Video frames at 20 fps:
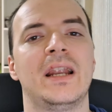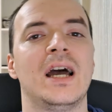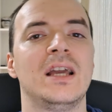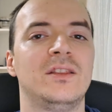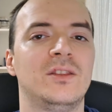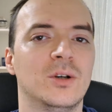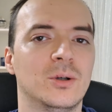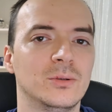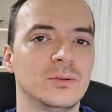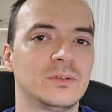
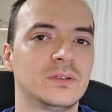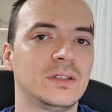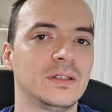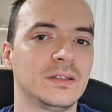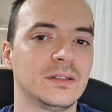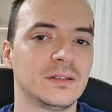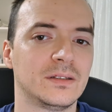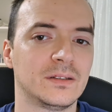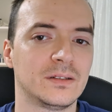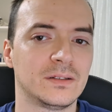thought.
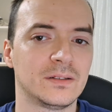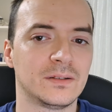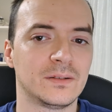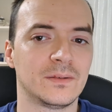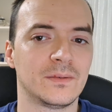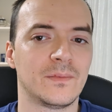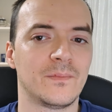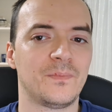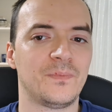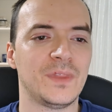
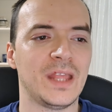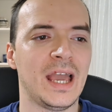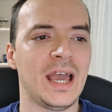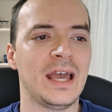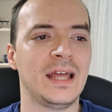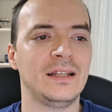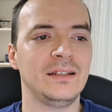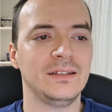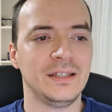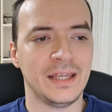
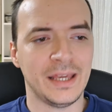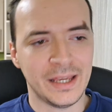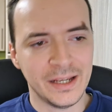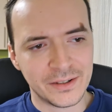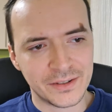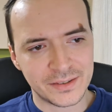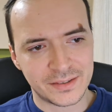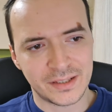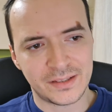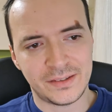And here
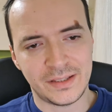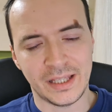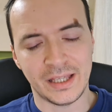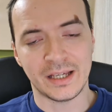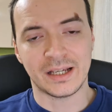is the thing.